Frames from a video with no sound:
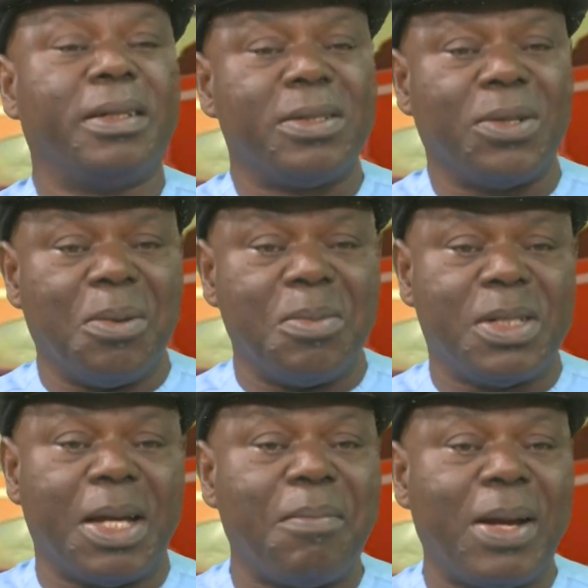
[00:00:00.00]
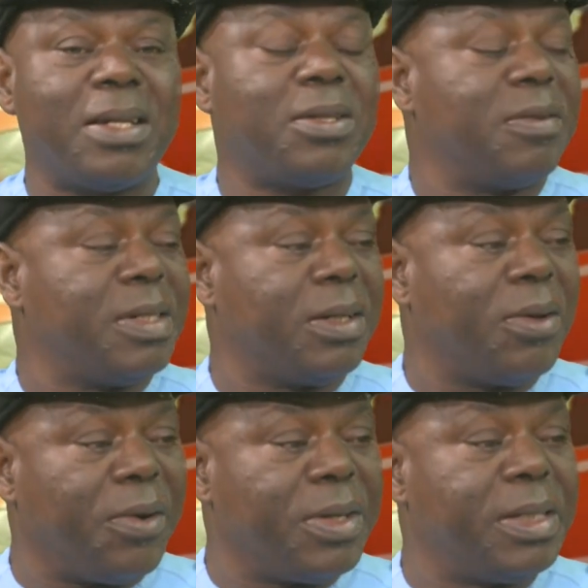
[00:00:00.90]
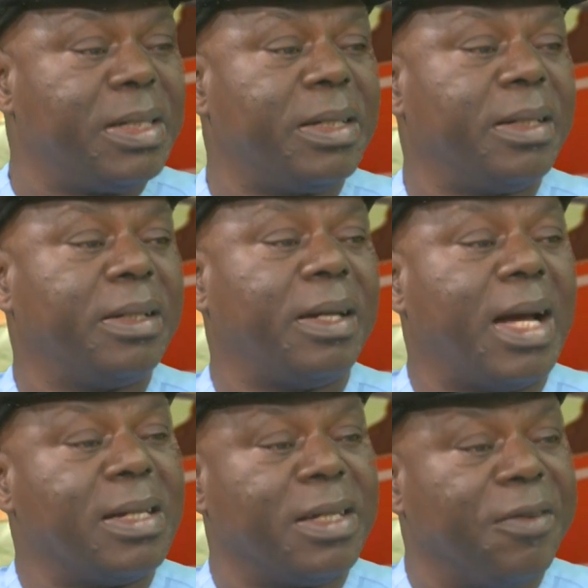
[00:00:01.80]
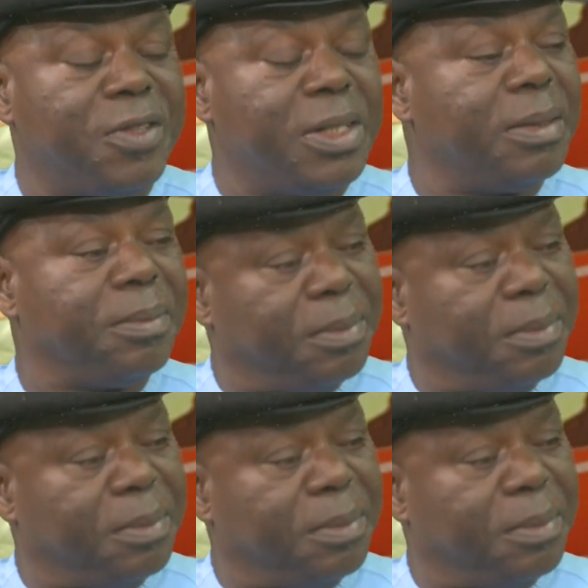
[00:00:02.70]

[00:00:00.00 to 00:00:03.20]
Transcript: some semblance of security and safety